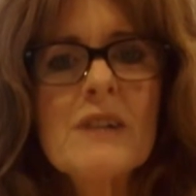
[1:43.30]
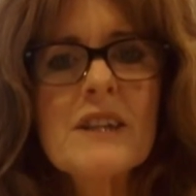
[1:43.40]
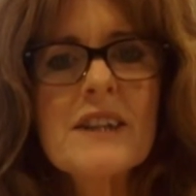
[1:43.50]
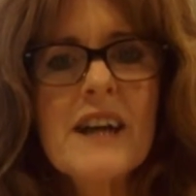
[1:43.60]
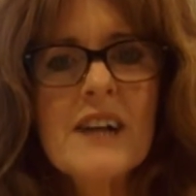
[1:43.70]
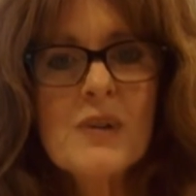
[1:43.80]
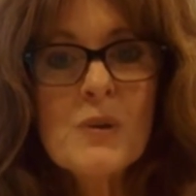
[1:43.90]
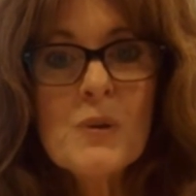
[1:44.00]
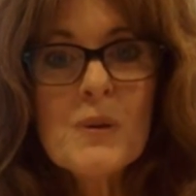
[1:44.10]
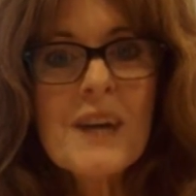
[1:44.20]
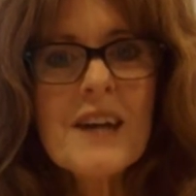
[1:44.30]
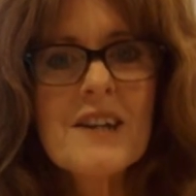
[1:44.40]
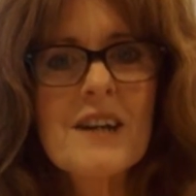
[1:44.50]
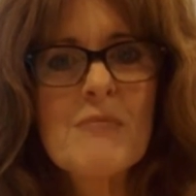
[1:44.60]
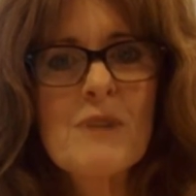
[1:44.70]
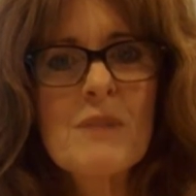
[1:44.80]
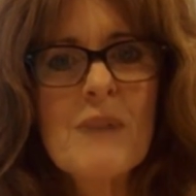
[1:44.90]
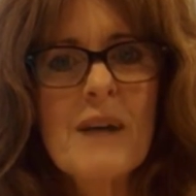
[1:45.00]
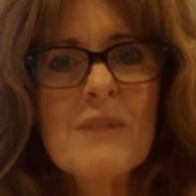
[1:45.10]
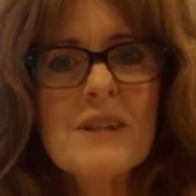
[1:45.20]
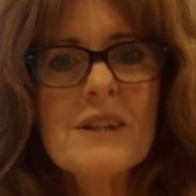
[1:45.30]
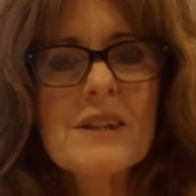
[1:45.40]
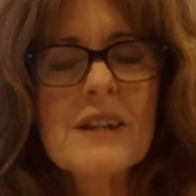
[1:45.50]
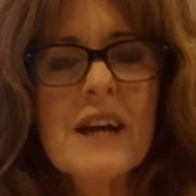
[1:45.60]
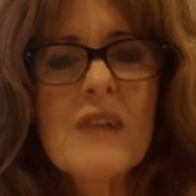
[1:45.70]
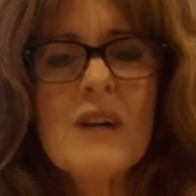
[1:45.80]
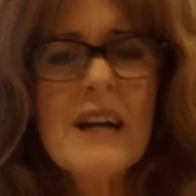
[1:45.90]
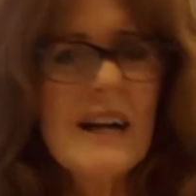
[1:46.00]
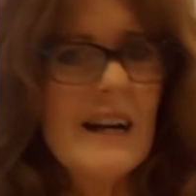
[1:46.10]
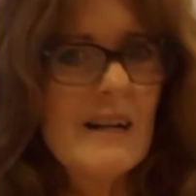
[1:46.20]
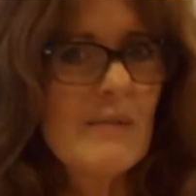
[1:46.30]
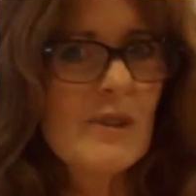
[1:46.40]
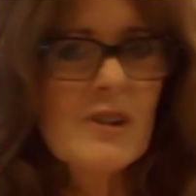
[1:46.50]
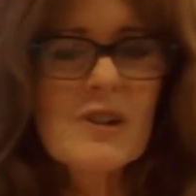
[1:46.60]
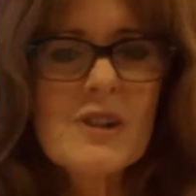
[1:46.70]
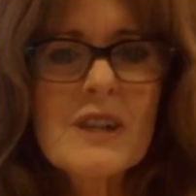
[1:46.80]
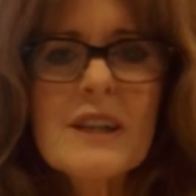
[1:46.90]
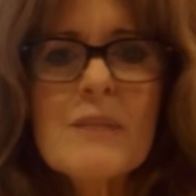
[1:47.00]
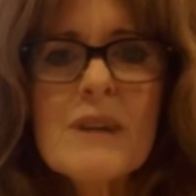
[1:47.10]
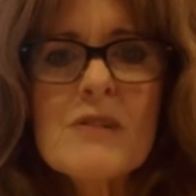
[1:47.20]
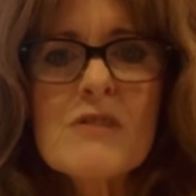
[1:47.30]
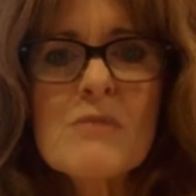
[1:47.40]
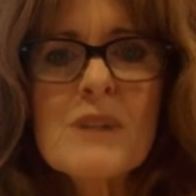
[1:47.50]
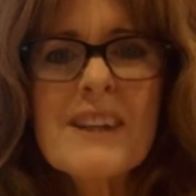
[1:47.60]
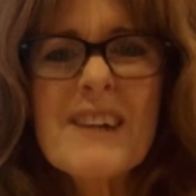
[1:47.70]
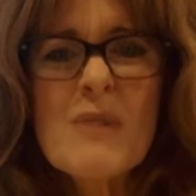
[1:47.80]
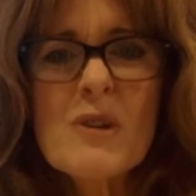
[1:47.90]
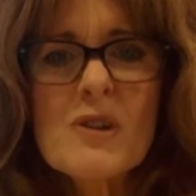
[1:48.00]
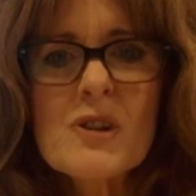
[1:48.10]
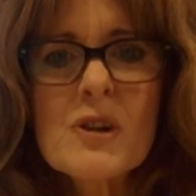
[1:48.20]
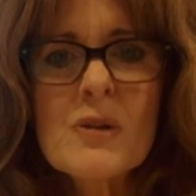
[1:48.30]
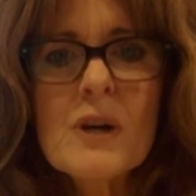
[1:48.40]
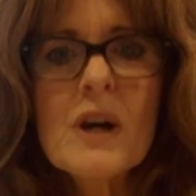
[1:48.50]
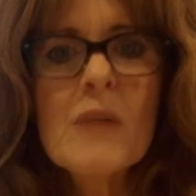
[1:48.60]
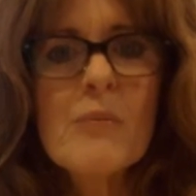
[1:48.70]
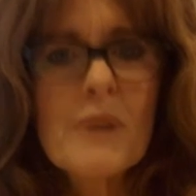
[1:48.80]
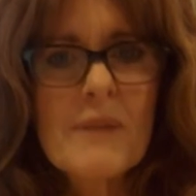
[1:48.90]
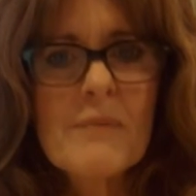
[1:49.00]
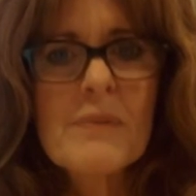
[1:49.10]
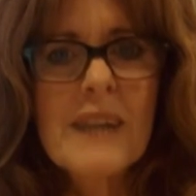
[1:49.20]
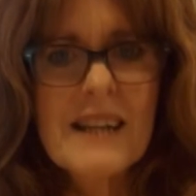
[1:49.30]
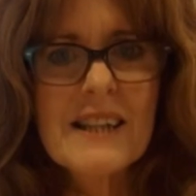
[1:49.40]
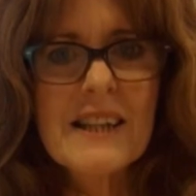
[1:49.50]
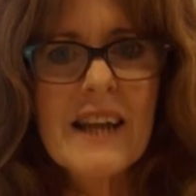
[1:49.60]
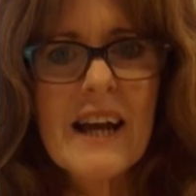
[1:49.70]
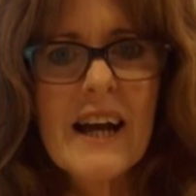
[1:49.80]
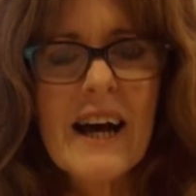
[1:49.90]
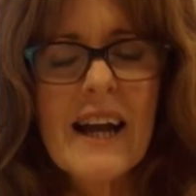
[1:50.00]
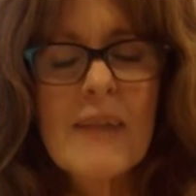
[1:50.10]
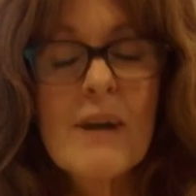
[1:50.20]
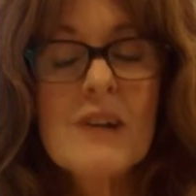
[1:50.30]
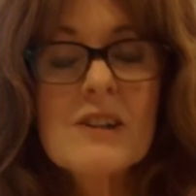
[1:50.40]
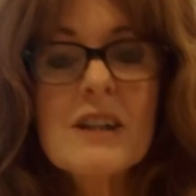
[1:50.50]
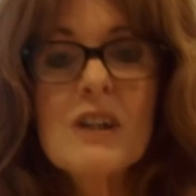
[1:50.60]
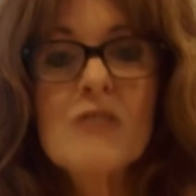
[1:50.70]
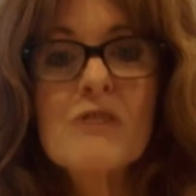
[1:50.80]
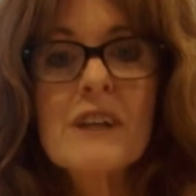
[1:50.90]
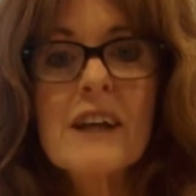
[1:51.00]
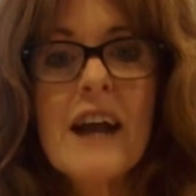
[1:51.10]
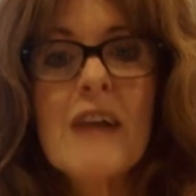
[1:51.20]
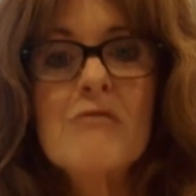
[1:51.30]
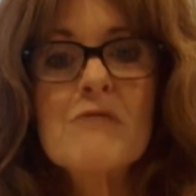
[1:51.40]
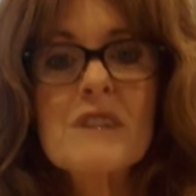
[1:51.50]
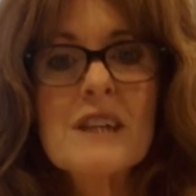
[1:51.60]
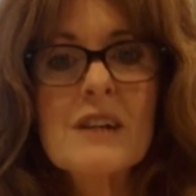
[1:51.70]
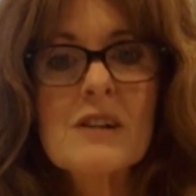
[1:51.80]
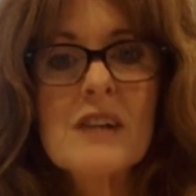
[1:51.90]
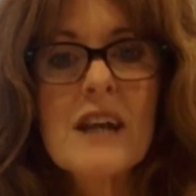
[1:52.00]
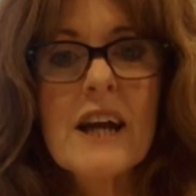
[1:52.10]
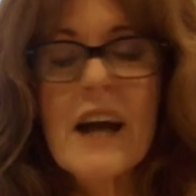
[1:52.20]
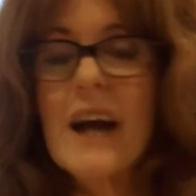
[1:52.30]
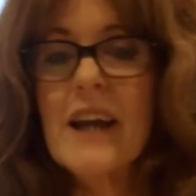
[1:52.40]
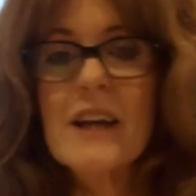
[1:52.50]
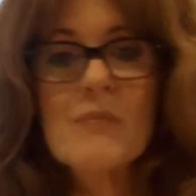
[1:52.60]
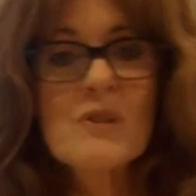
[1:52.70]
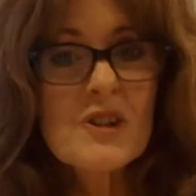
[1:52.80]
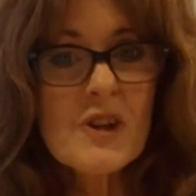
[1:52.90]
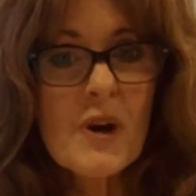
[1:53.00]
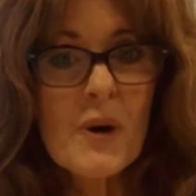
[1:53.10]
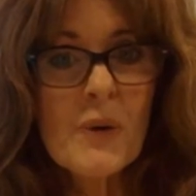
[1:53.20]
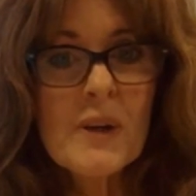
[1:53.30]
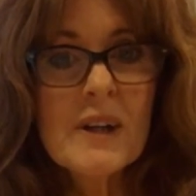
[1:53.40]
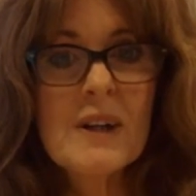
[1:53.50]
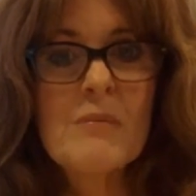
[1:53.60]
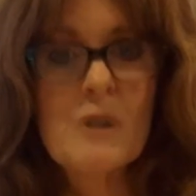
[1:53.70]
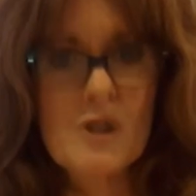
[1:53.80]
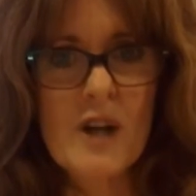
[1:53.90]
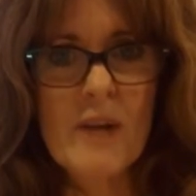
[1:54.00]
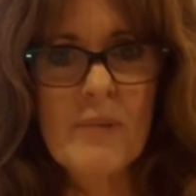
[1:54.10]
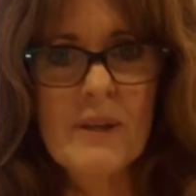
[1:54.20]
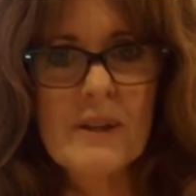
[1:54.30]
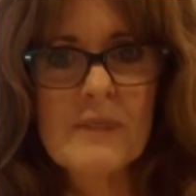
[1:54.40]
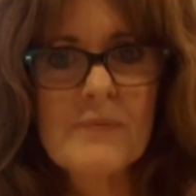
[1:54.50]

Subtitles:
said, oh yes, I'm running my business now. I'm not earning the amount of money that I want to, but I'm getting there and I'm actually loving every single day and I am so much happier.